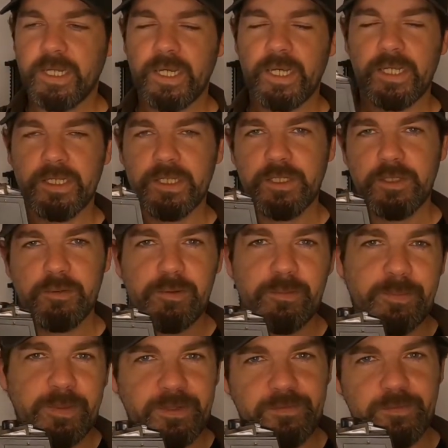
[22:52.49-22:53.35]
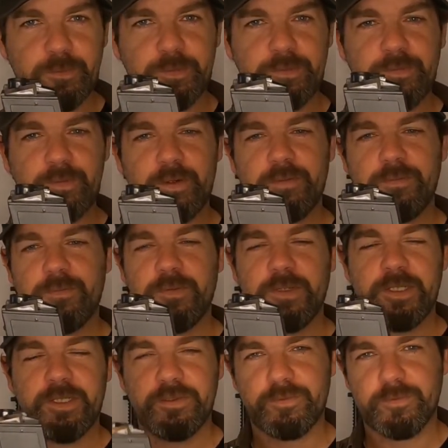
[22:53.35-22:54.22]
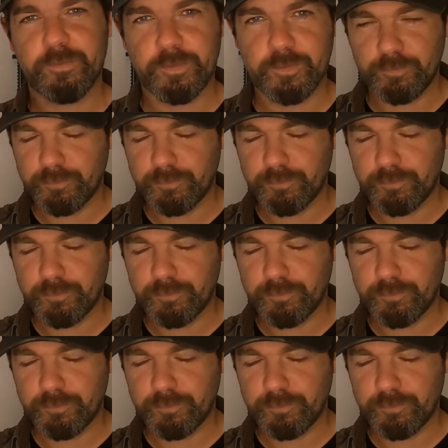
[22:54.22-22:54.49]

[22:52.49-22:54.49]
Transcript: and the UMP45 feeds from the